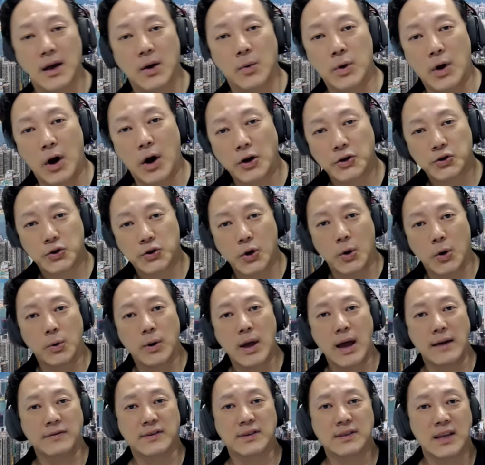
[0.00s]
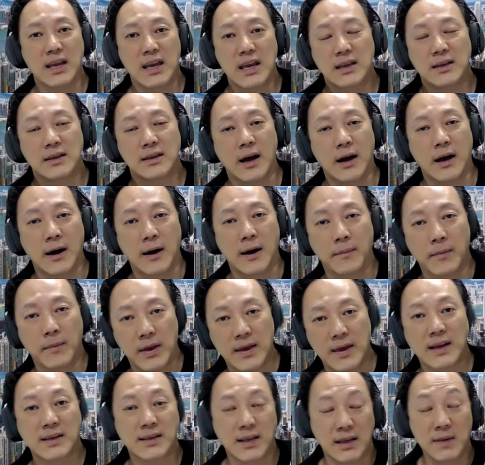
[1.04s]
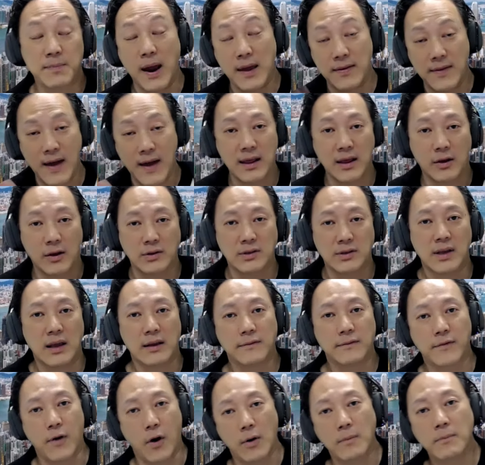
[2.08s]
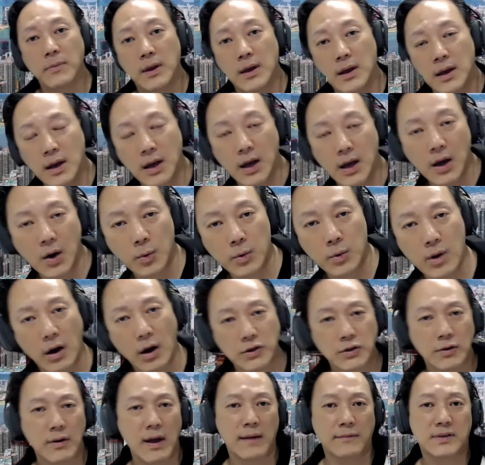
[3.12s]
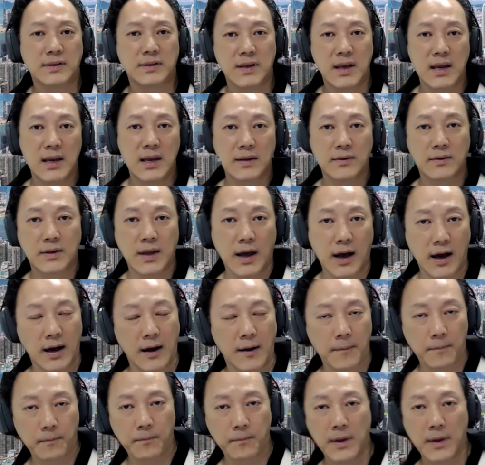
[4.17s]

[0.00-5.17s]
we also have seen um, in a study by another consulting firm, we also have seen um,